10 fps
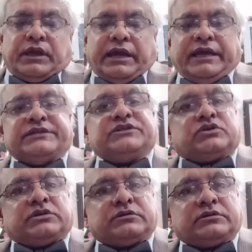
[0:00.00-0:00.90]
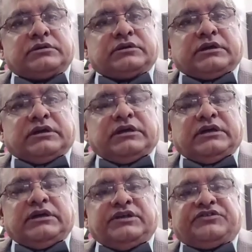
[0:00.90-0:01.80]
And
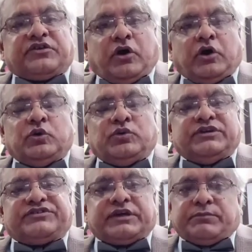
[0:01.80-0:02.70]
he is always